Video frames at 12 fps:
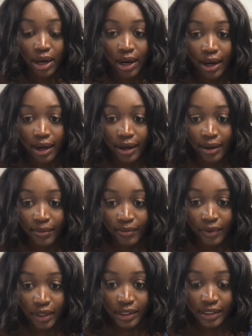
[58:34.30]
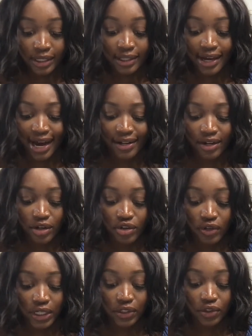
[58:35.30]
Um, Cynthia, I know
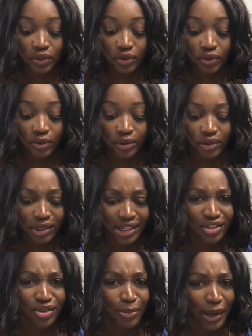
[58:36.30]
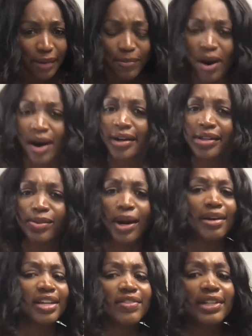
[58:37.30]
you can do you can do paint parties
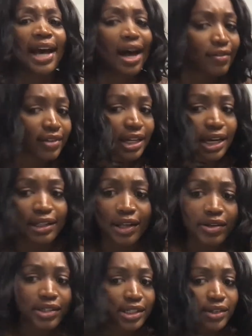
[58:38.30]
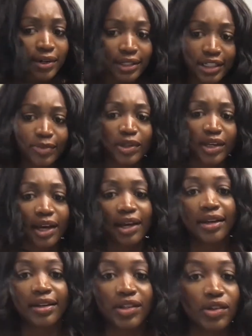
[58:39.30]
without even having an LLC or
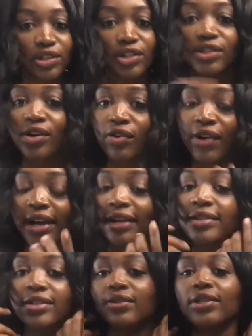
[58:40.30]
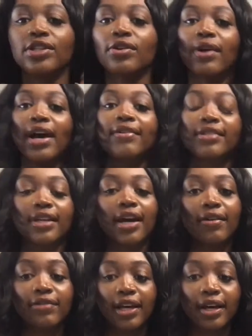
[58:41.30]
DBA. You just go right into it. You don't have to
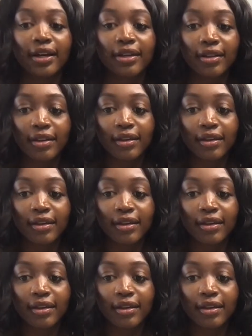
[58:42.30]
have that.